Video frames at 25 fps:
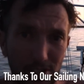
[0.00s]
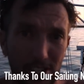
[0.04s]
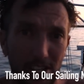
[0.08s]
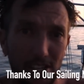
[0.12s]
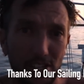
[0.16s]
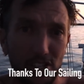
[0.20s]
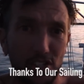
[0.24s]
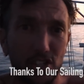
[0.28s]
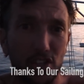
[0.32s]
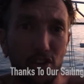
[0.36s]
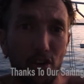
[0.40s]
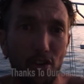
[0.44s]
just
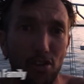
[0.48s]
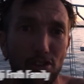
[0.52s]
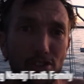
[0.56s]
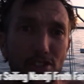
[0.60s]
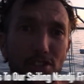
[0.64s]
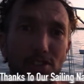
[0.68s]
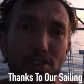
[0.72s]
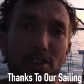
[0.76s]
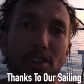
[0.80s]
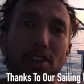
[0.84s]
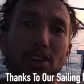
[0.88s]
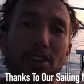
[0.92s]
eat
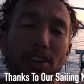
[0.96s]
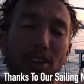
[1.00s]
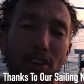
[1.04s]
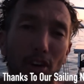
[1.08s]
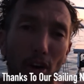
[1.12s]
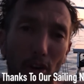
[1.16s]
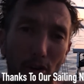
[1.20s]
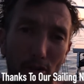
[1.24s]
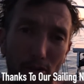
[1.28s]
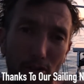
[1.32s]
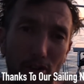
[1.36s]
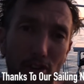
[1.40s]
scones and
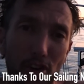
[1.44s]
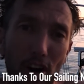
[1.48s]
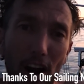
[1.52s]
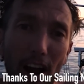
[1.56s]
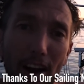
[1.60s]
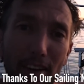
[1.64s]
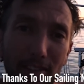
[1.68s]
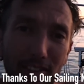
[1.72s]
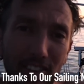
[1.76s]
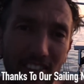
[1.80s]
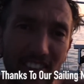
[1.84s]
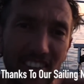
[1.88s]
coral
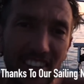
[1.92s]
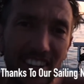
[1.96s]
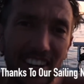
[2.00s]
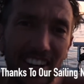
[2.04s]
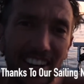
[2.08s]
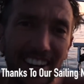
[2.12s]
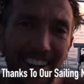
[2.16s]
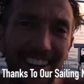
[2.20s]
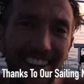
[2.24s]
trout for dinner.